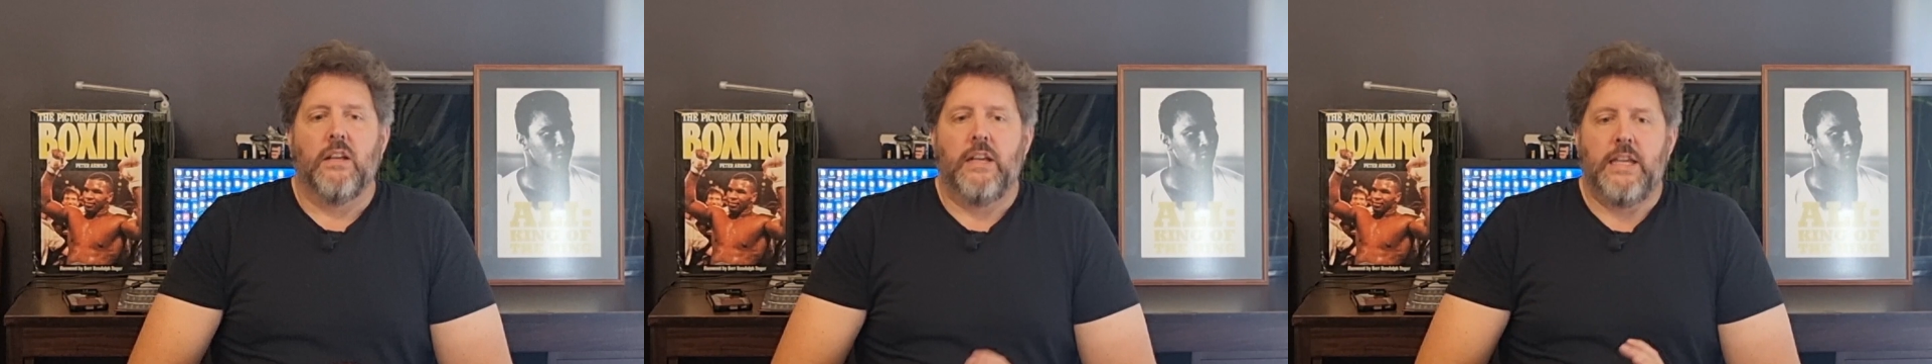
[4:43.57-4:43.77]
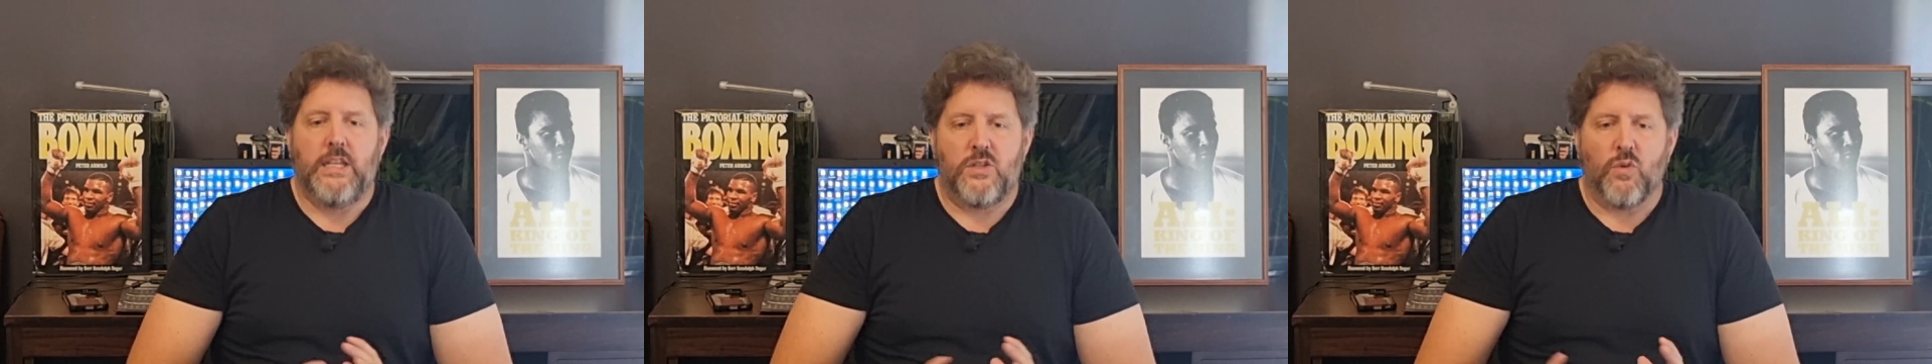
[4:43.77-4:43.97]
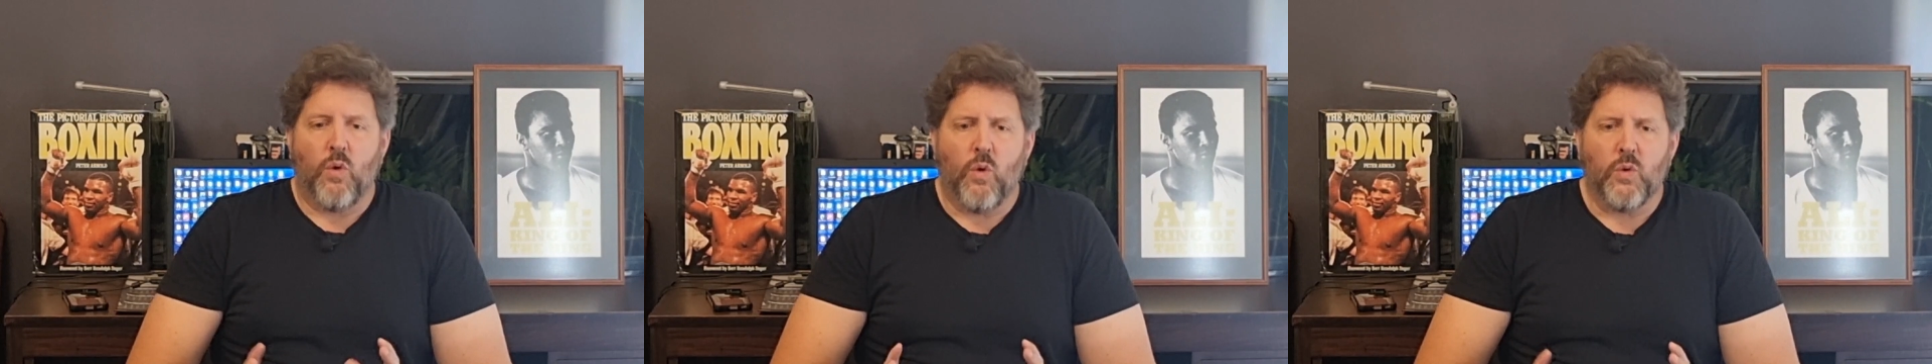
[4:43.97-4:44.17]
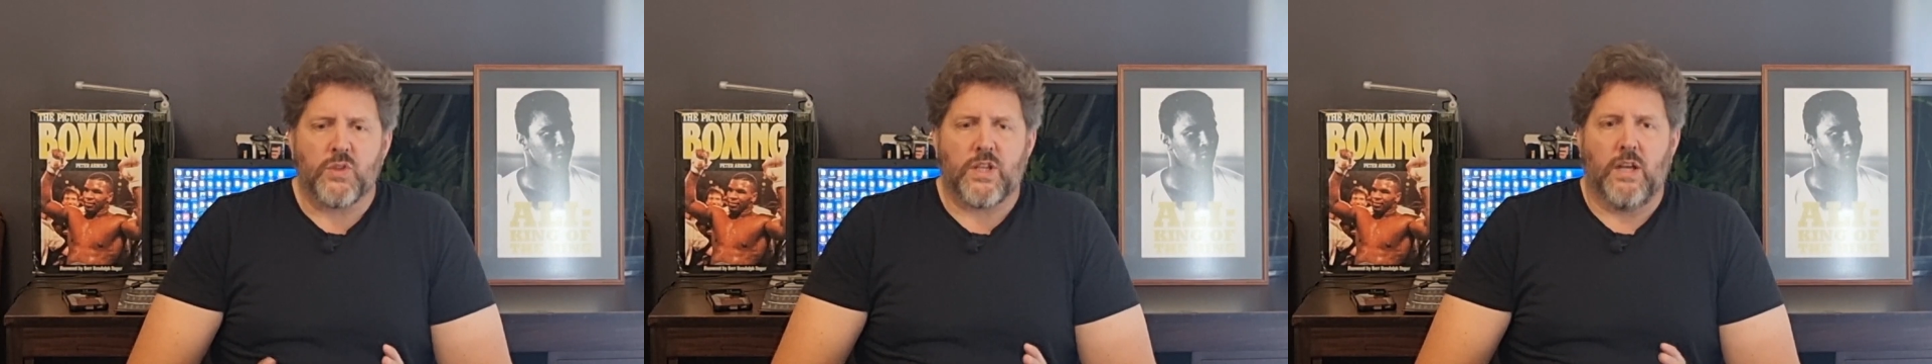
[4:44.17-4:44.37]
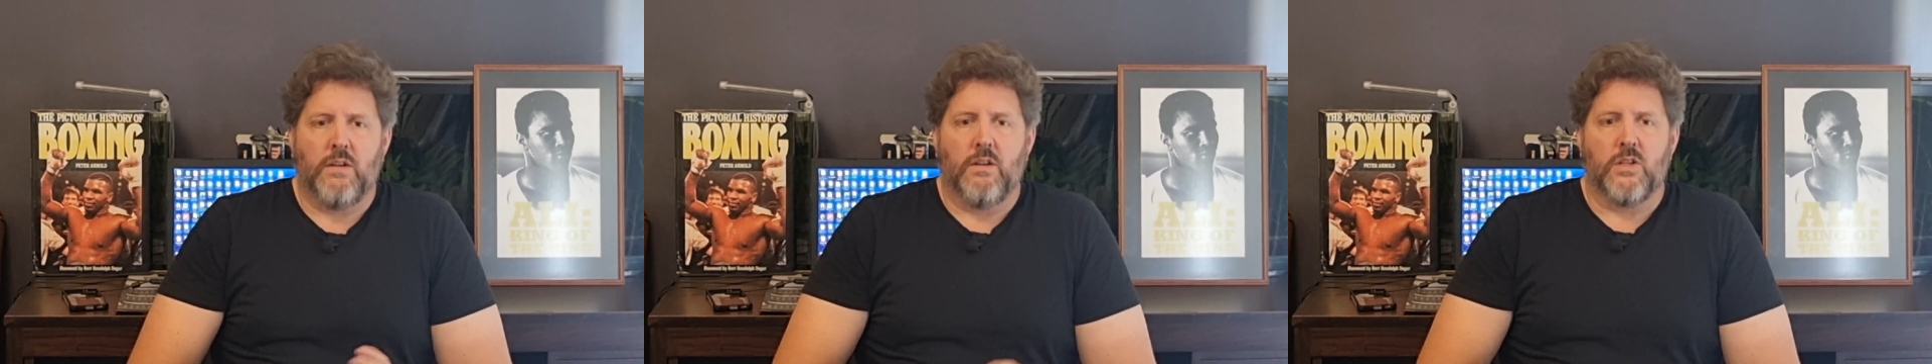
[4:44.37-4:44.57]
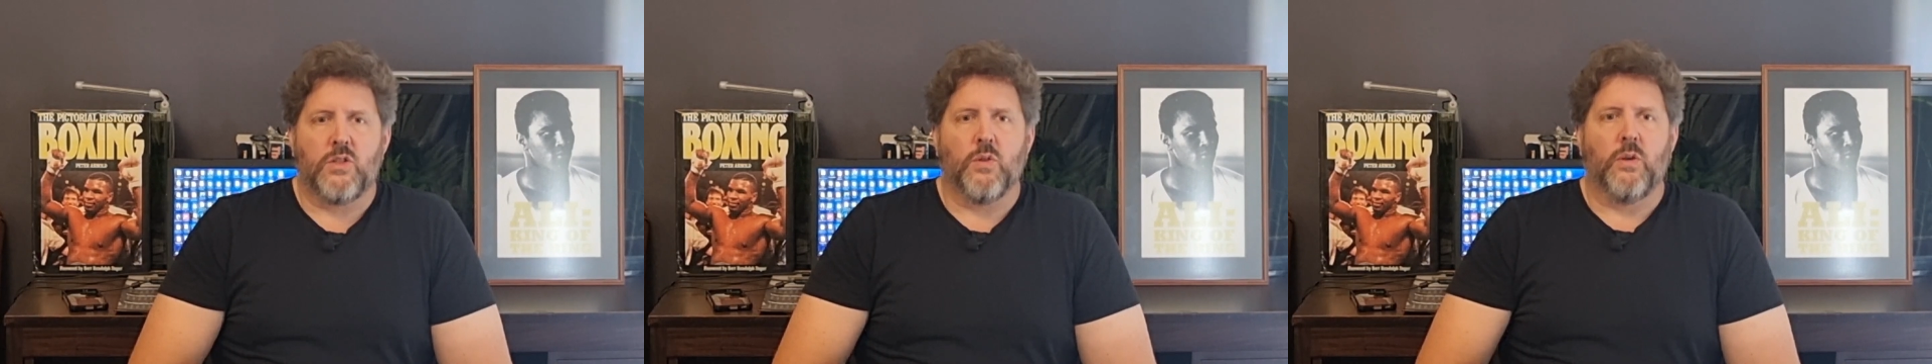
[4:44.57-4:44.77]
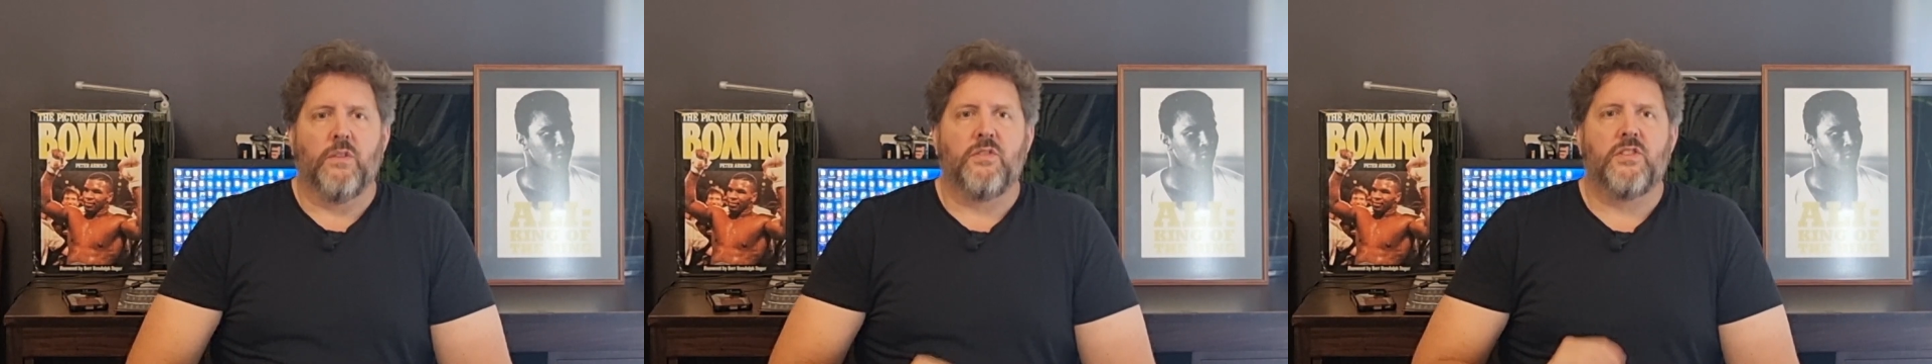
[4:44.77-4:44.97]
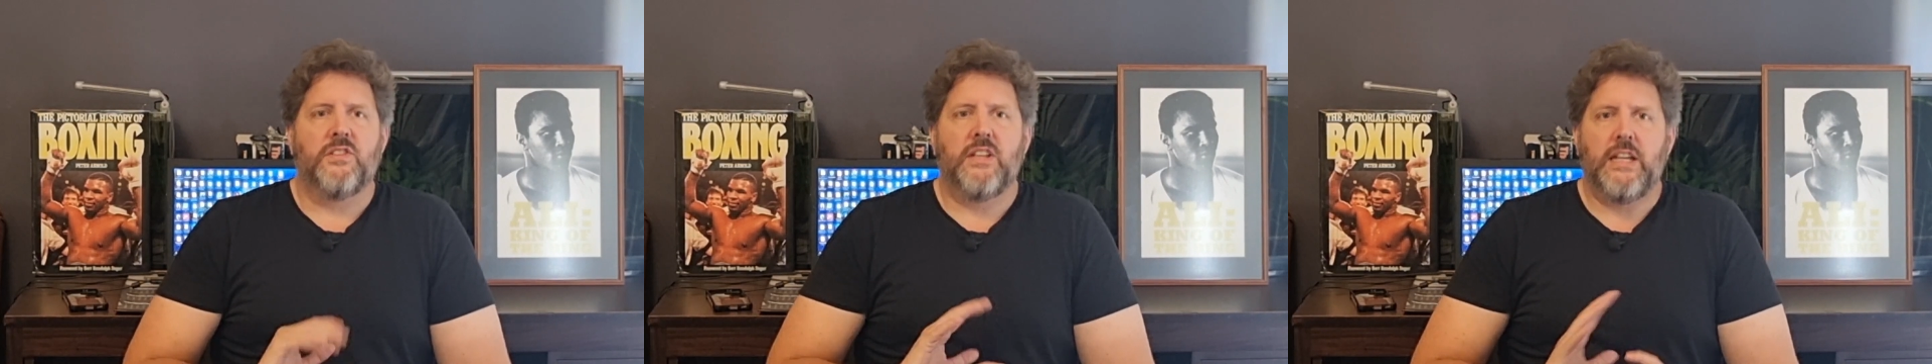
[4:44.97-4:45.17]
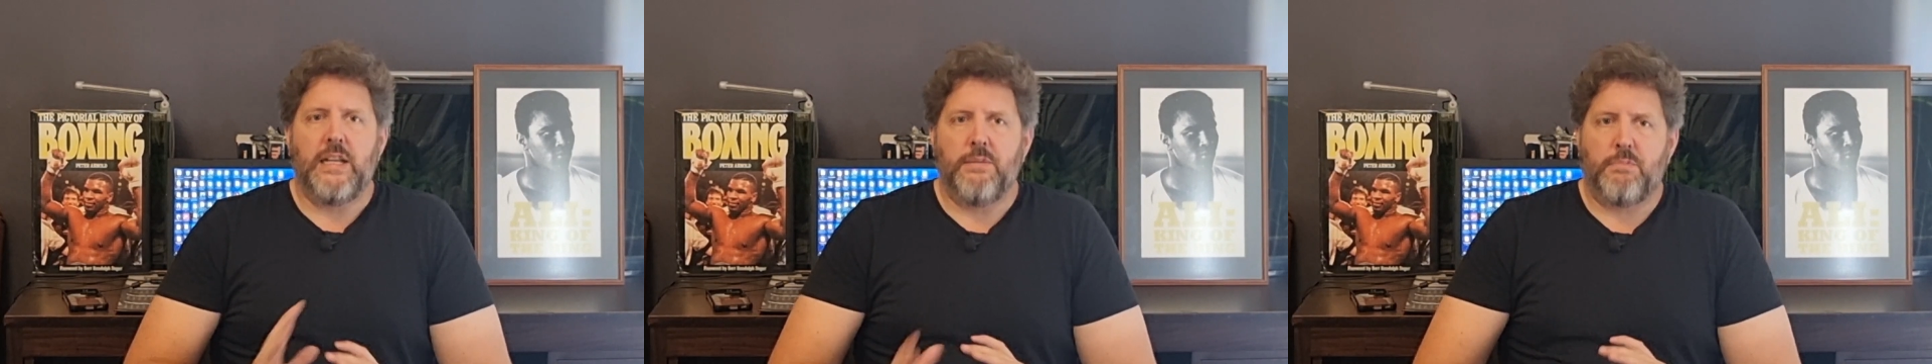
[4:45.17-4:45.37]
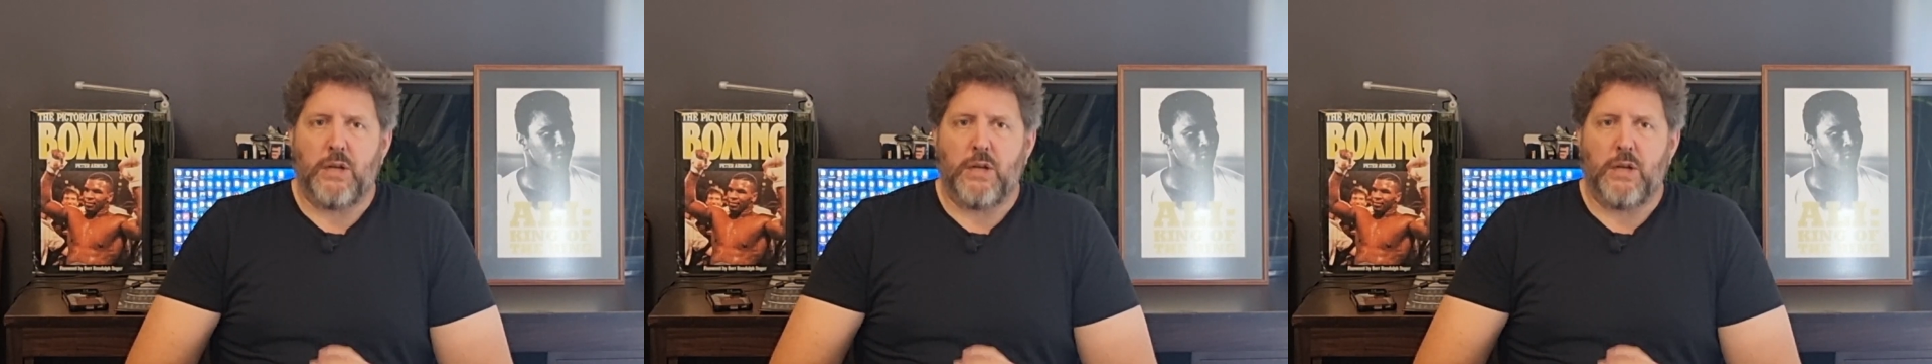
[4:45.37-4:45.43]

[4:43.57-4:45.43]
He's also a sort of steady